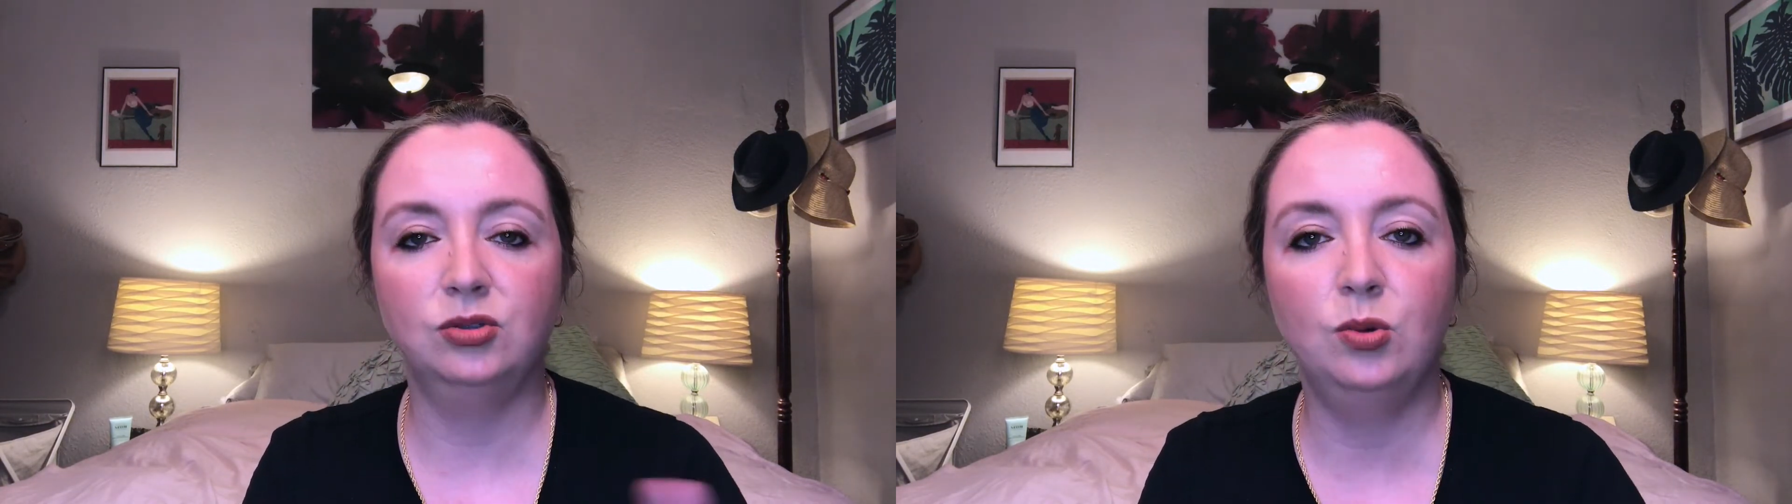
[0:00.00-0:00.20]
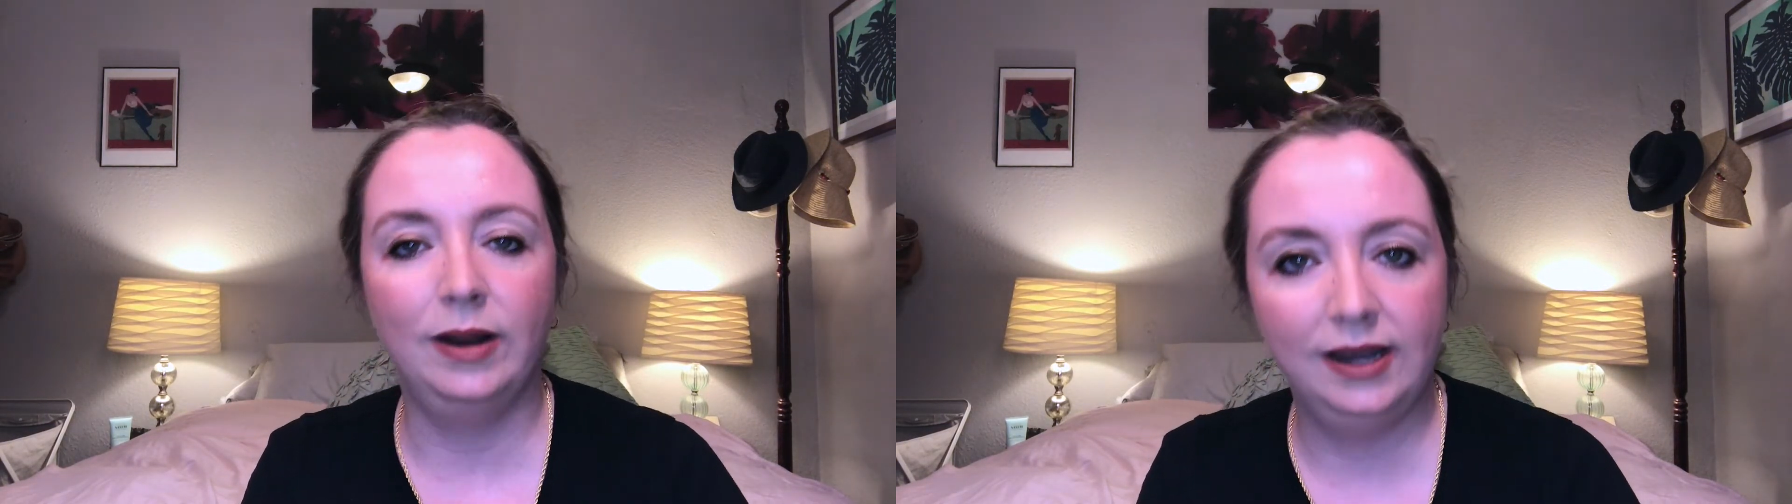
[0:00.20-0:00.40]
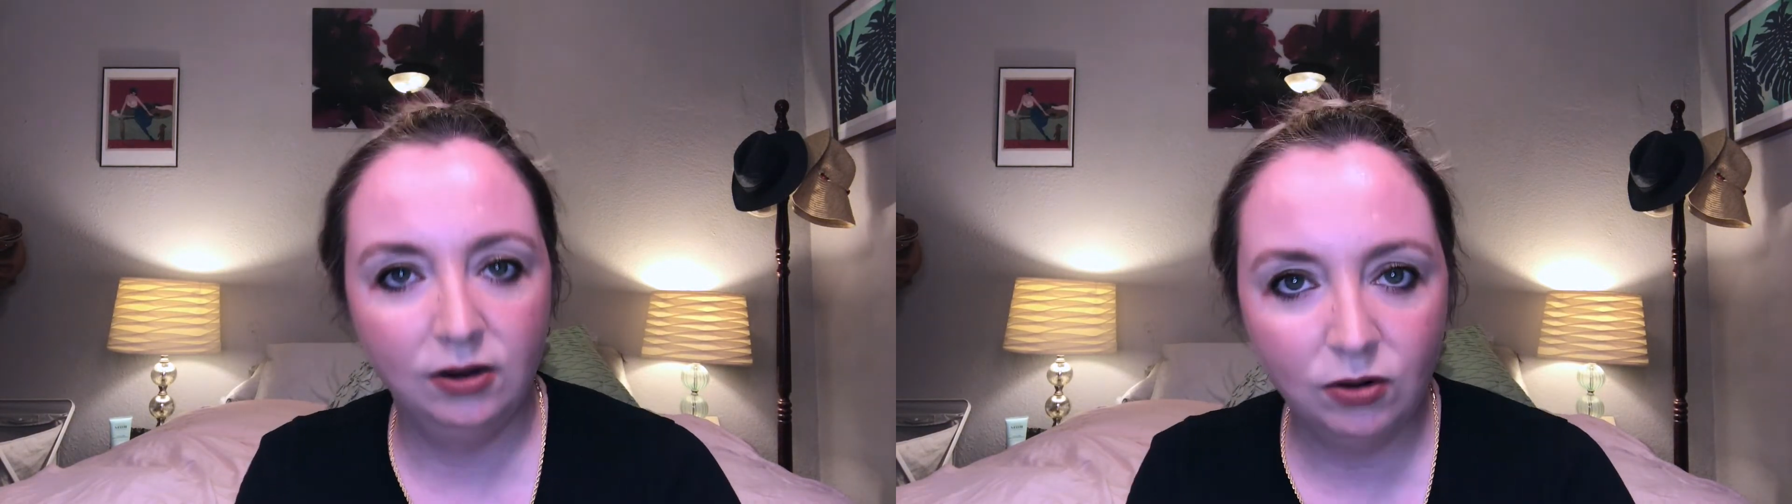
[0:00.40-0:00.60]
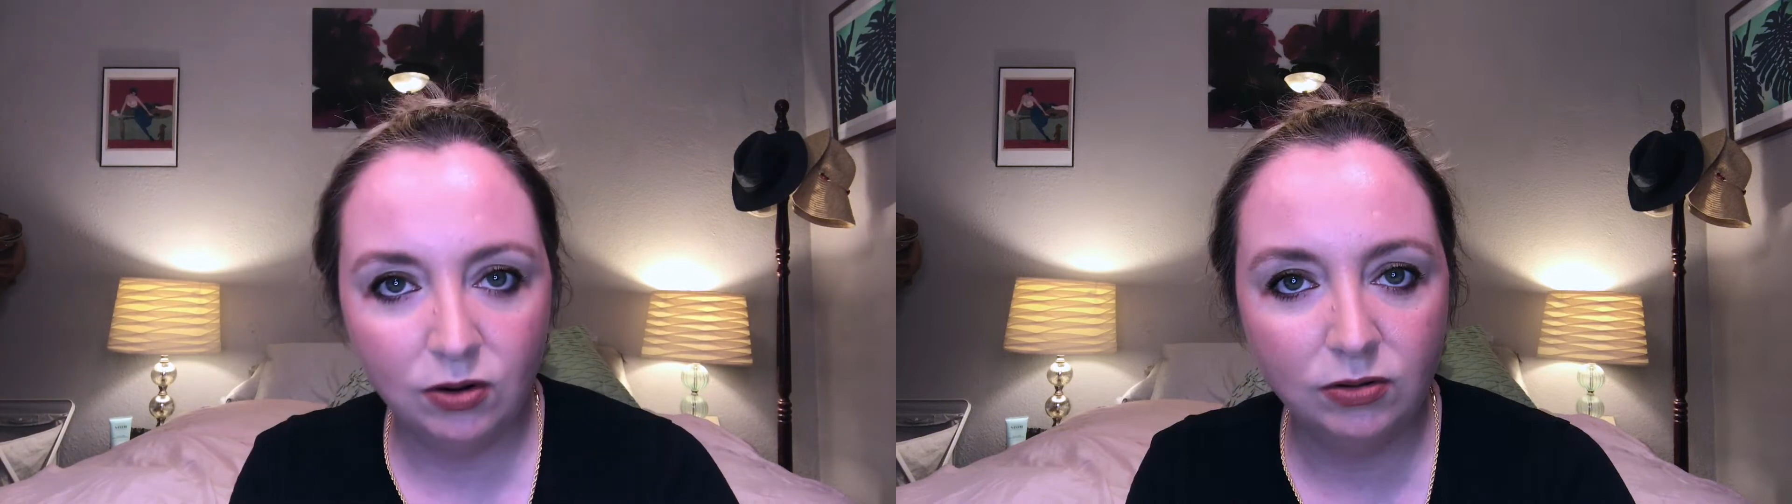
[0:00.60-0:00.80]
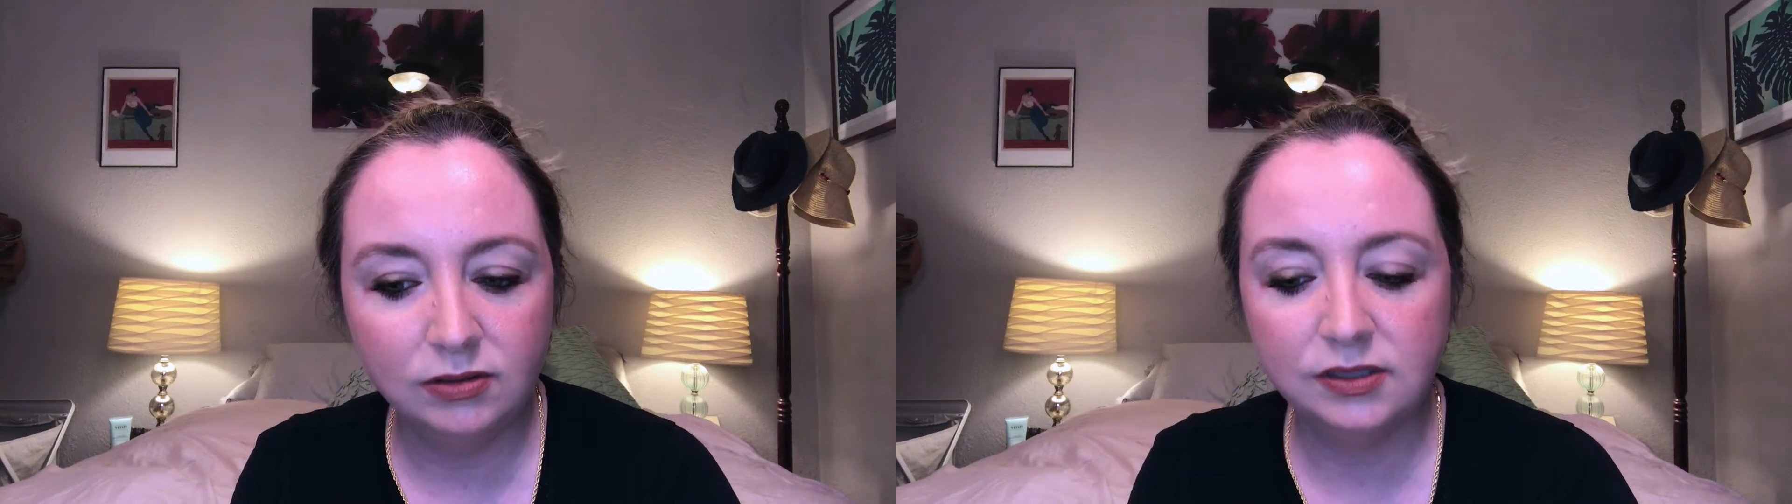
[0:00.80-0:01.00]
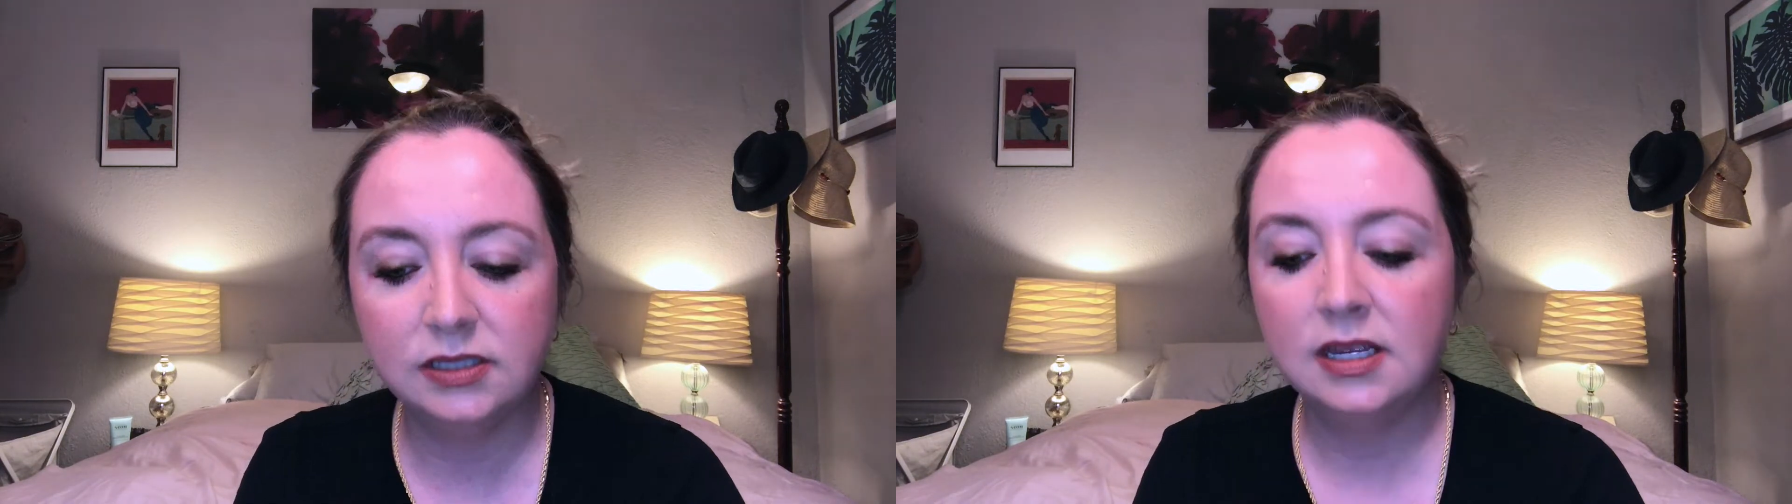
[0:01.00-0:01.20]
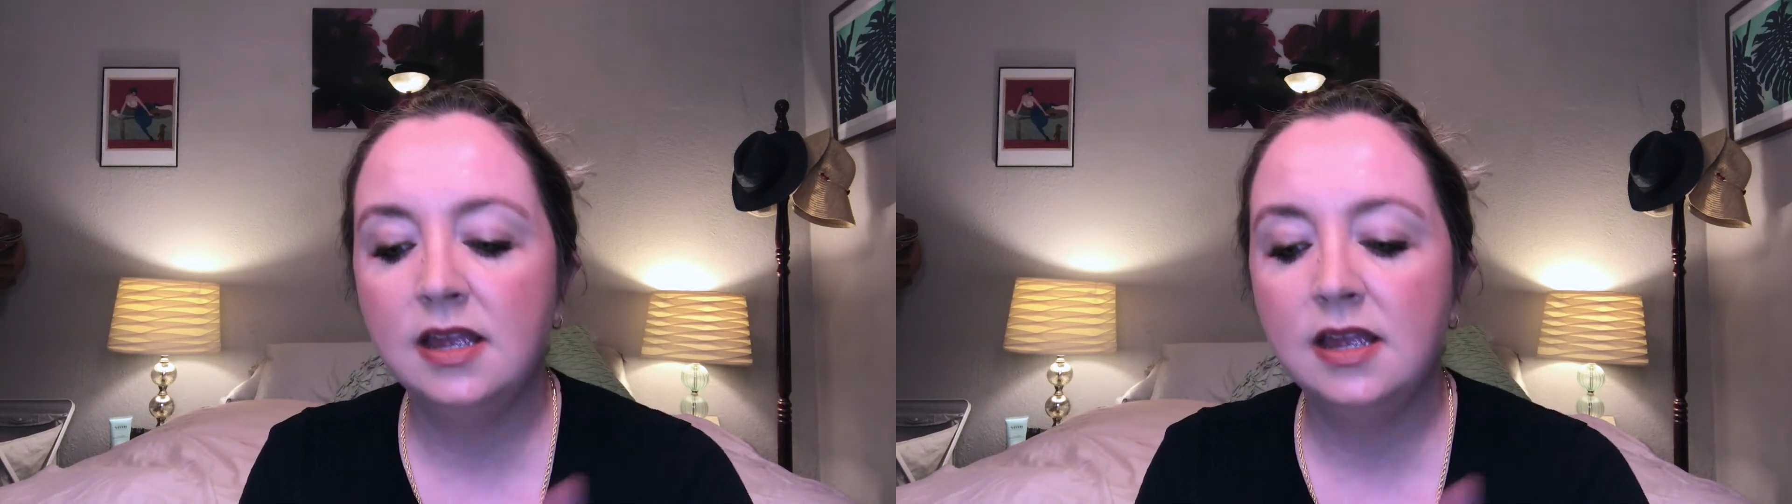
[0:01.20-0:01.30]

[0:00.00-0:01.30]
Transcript: 20-year-olds.